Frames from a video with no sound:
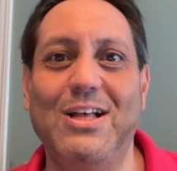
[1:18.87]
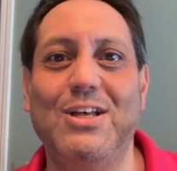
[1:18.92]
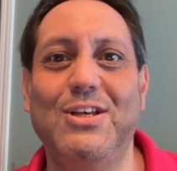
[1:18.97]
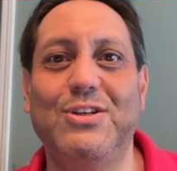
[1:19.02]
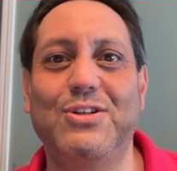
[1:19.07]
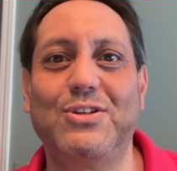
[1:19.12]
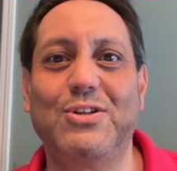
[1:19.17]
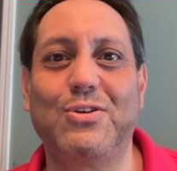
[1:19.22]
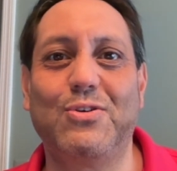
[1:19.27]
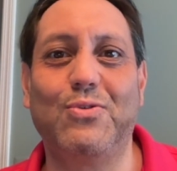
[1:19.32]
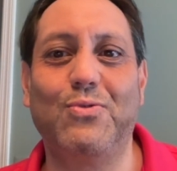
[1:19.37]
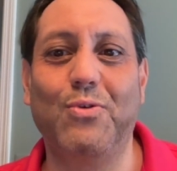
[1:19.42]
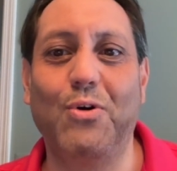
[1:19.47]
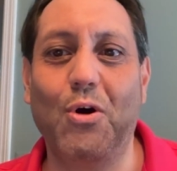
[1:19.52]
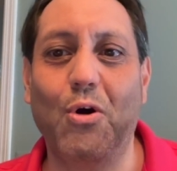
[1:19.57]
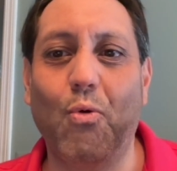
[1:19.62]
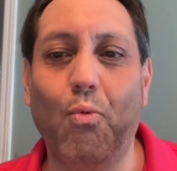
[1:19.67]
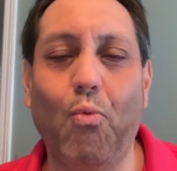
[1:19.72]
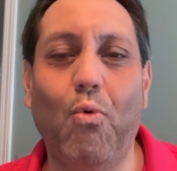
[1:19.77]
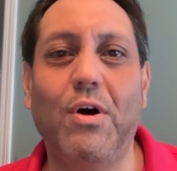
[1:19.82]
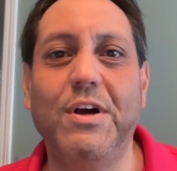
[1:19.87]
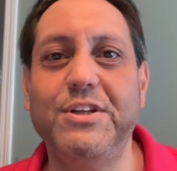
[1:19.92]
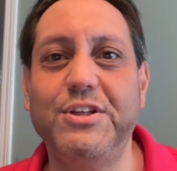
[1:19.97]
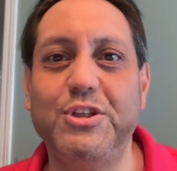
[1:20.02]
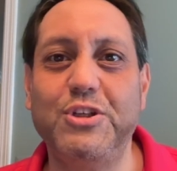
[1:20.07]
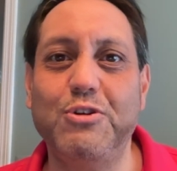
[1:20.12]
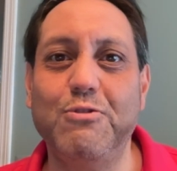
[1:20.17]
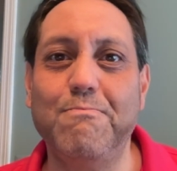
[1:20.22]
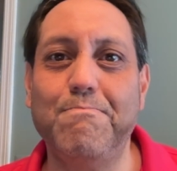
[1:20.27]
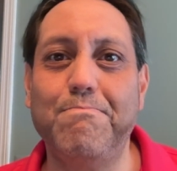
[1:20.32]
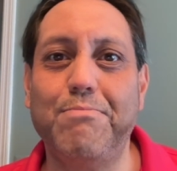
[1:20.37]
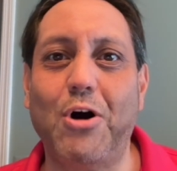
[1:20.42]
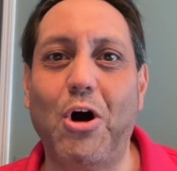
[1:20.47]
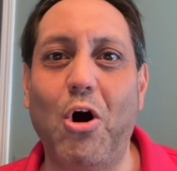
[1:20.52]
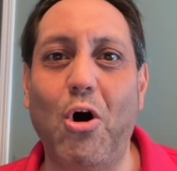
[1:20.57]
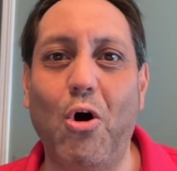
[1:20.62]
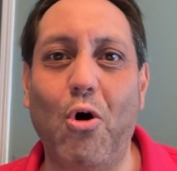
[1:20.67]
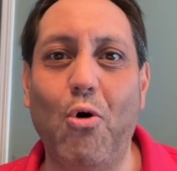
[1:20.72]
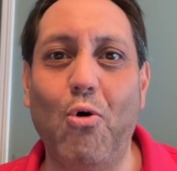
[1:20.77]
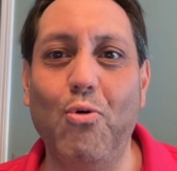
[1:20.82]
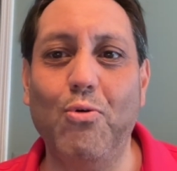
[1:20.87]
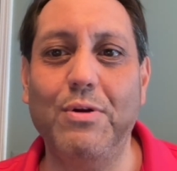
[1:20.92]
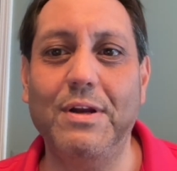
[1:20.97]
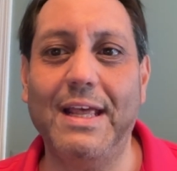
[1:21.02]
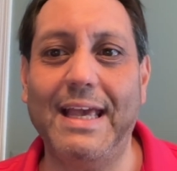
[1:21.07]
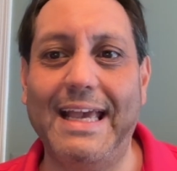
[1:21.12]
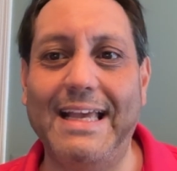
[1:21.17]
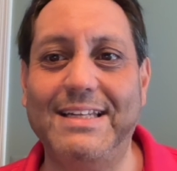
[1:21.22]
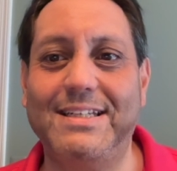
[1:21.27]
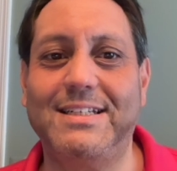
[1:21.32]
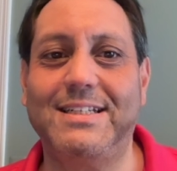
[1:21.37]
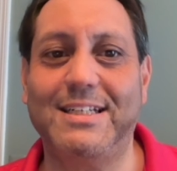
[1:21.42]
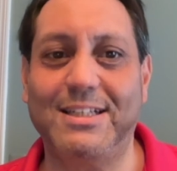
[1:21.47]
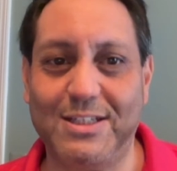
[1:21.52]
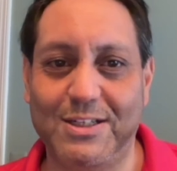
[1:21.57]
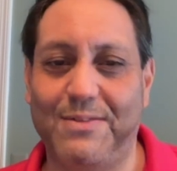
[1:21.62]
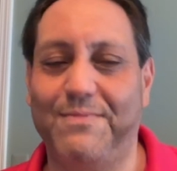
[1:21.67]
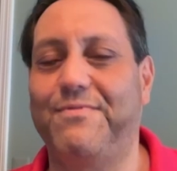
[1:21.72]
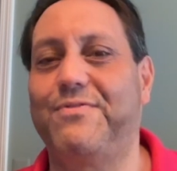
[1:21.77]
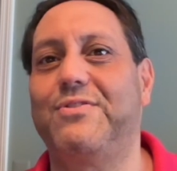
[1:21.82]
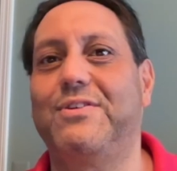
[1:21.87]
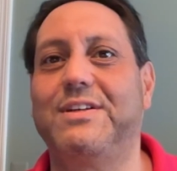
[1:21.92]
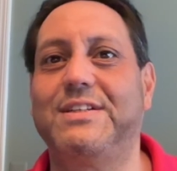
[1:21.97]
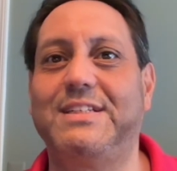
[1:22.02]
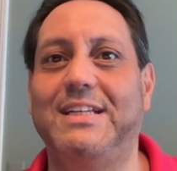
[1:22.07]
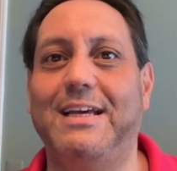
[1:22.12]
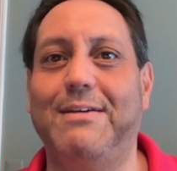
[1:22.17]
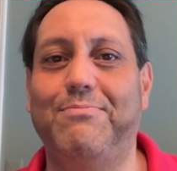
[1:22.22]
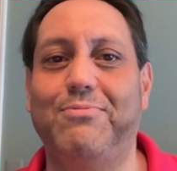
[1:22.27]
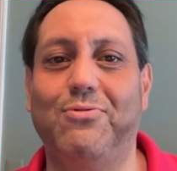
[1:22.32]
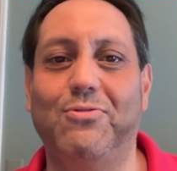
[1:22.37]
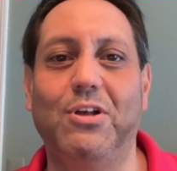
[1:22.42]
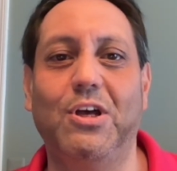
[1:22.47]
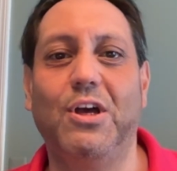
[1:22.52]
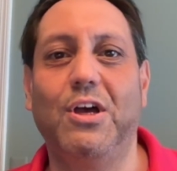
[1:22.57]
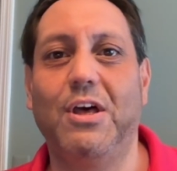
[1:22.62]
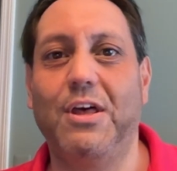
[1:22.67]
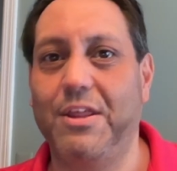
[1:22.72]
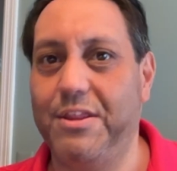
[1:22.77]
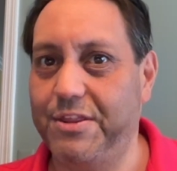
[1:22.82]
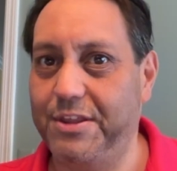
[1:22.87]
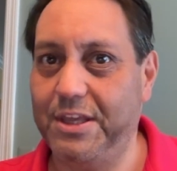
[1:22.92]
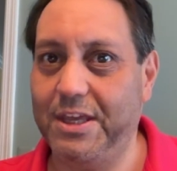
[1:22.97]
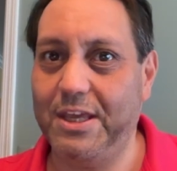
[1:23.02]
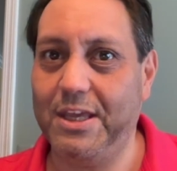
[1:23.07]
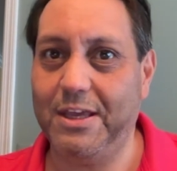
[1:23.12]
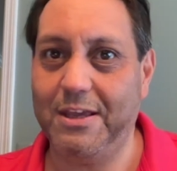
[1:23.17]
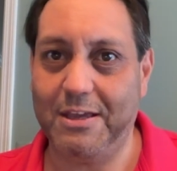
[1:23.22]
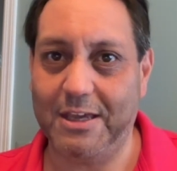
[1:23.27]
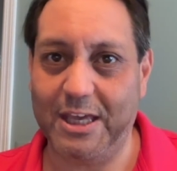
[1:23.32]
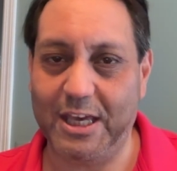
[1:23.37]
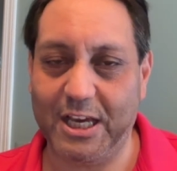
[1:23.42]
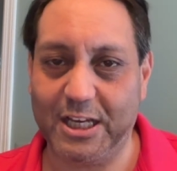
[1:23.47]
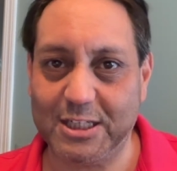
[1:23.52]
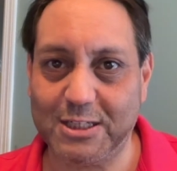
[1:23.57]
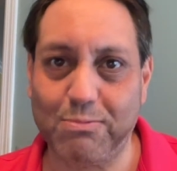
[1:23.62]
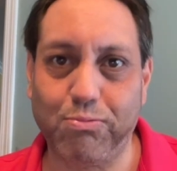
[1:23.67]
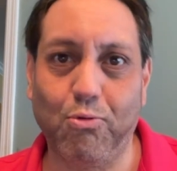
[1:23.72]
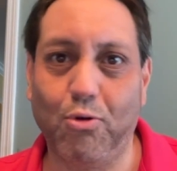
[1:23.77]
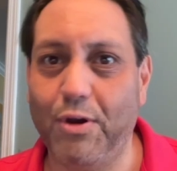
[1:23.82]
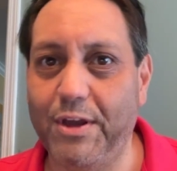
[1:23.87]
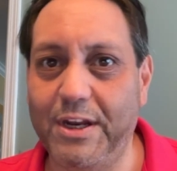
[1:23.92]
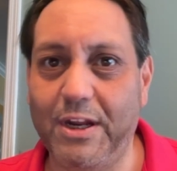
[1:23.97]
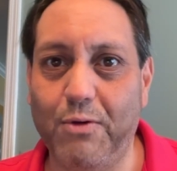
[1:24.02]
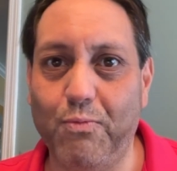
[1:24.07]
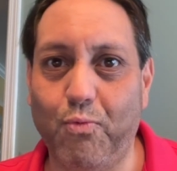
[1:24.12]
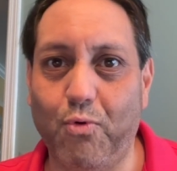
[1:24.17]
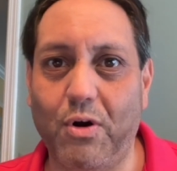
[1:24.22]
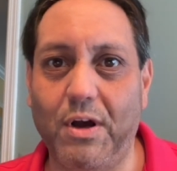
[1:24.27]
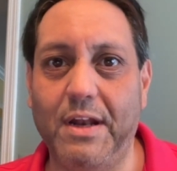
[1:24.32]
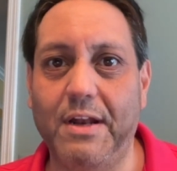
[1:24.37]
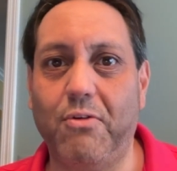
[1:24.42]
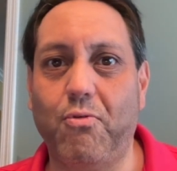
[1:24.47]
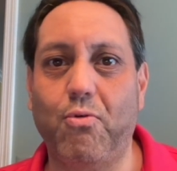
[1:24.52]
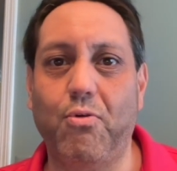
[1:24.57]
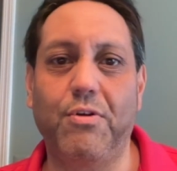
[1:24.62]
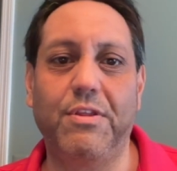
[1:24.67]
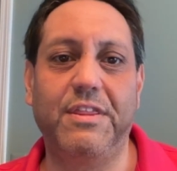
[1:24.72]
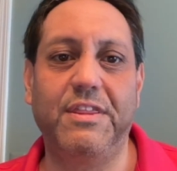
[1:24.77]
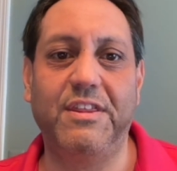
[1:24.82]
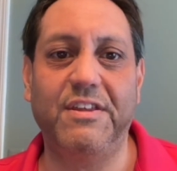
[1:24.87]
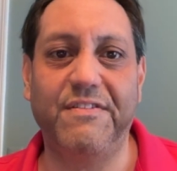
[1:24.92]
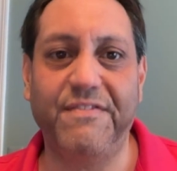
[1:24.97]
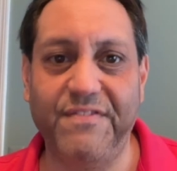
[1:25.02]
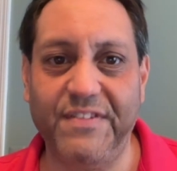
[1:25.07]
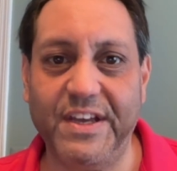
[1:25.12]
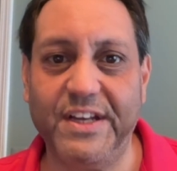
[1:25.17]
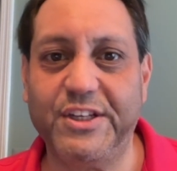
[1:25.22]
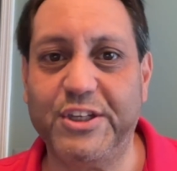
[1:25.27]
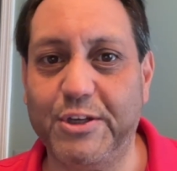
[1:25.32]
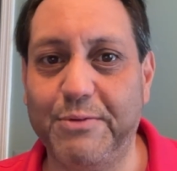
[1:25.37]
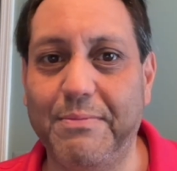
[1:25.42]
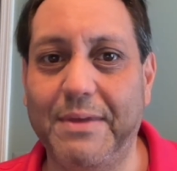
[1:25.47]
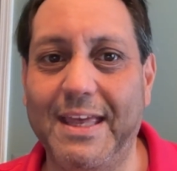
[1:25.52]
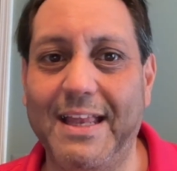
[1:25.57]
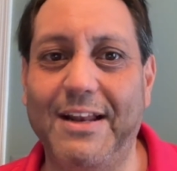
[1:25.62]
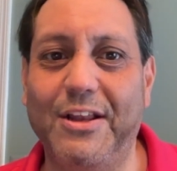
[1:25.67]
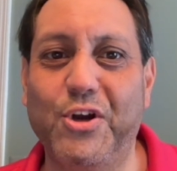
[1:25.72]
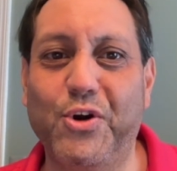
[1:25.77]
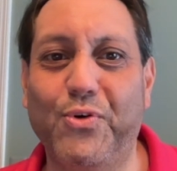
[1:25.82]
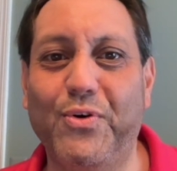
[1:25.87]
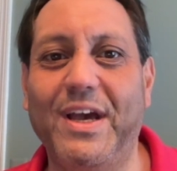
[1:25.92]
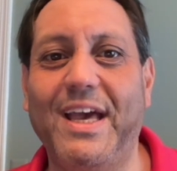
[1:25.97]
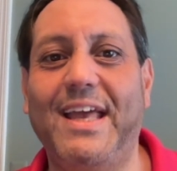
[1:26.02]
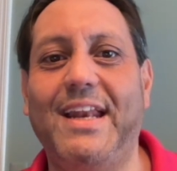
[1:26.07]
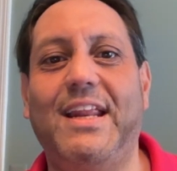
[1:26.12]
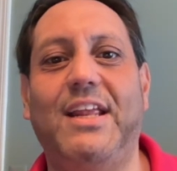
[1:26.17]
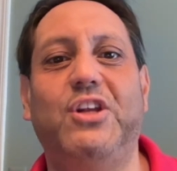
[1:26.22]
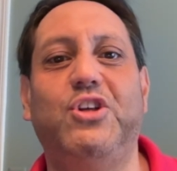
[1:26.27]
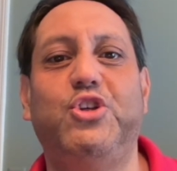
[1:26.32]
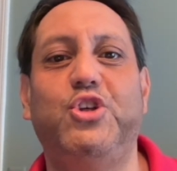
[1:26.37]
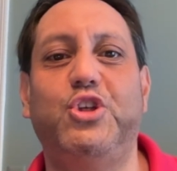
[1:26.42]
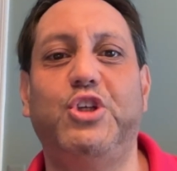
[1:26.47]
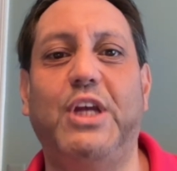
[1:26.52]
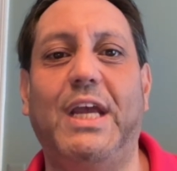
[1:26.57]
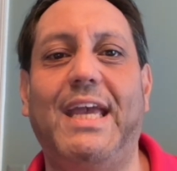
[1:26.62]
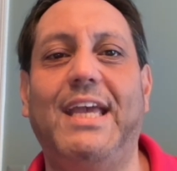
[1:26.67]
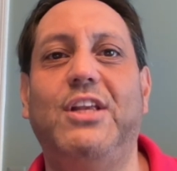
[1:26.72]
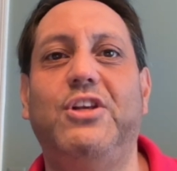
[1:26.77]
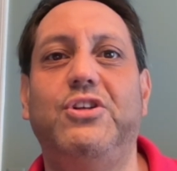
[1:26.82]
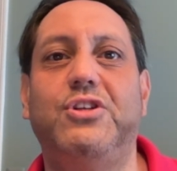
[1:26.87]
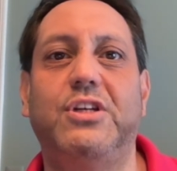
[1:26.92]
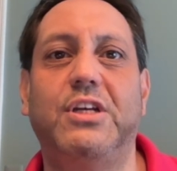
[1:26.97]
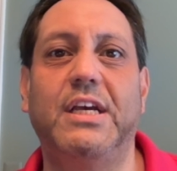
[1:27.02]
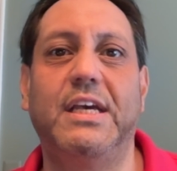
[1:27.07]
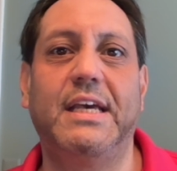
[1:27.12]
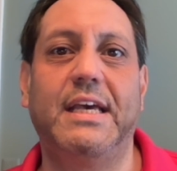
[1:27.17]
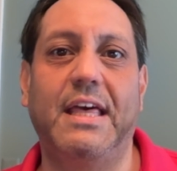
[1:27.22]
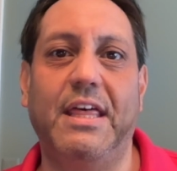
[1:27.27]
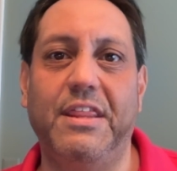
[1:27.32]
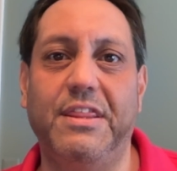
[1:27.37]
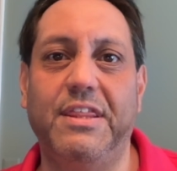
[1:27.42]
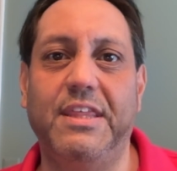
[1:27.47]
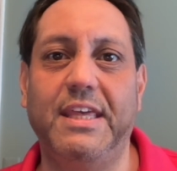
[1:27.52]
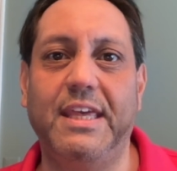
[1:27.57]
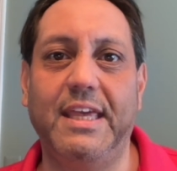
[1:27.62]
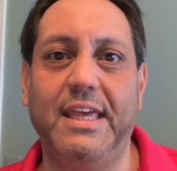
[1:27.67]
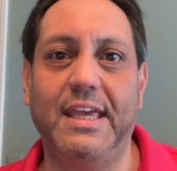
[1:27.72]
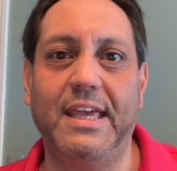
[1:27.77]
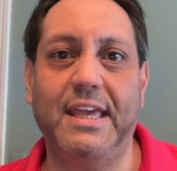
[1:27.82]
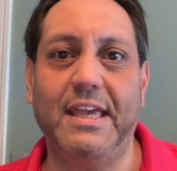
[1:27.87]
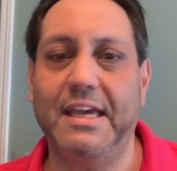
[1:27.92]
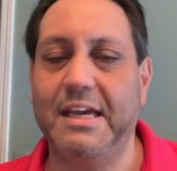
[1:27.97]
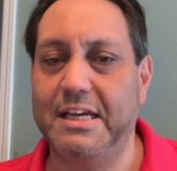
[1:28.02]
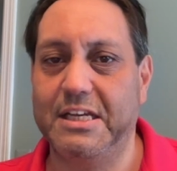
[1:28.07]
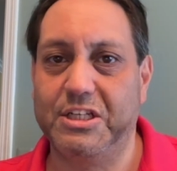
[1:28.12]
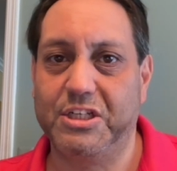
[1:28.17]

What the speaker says: So once you pwn a system, for example, the exploited one or the victim can go ahead and change the